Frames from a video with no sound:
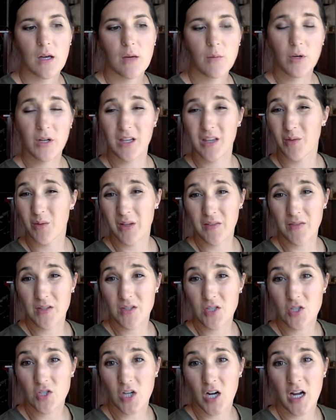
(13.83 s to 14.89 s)
we'll give
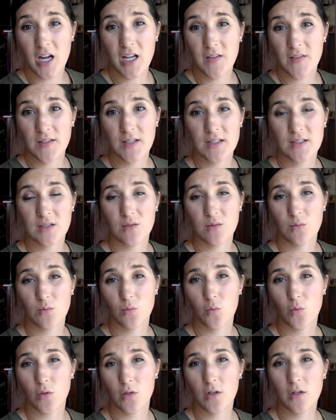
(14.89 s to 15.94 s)
this a try. If it doesn't
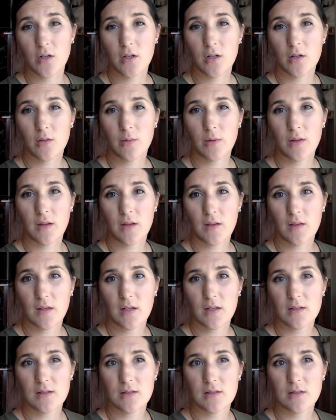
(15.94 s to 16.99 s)
work or we think that
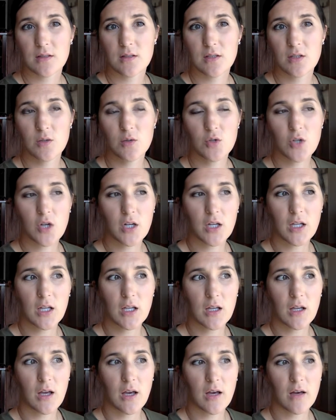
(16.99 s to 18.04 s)
it's too
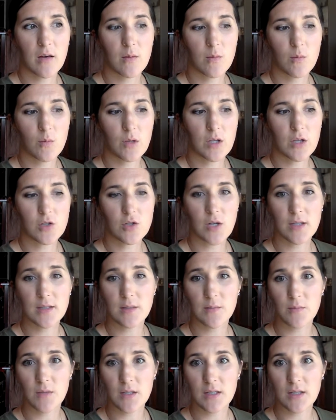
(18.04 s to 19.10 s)
tricky, we can try
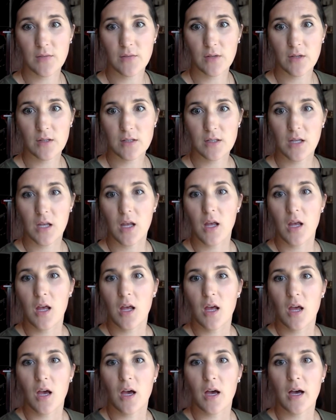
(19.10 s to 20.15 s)
something different.
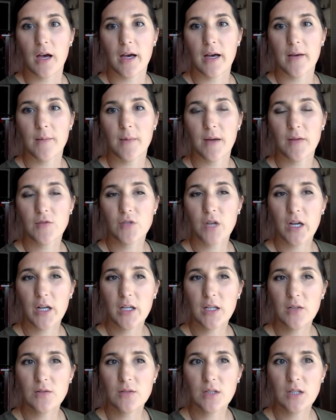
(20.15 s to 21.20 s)
I've tried
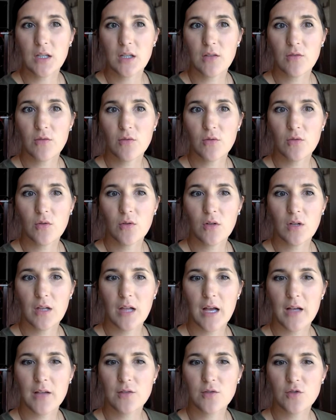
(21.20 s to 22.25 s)
using it through Google
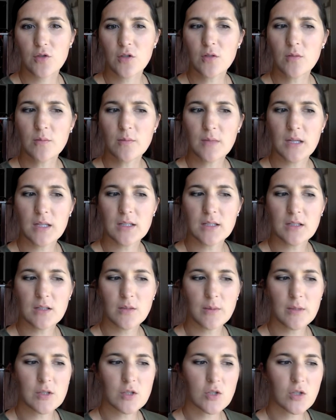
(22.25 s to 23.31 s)
Classroom. It's a little
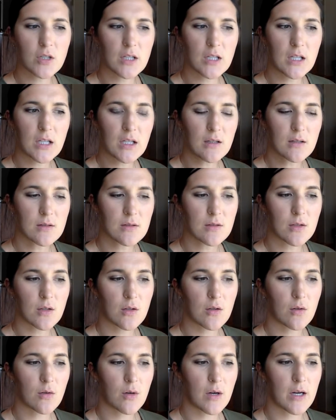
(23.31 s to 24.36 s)
bit tricky,
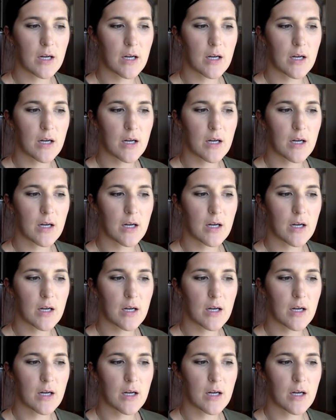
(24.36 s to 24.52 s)
so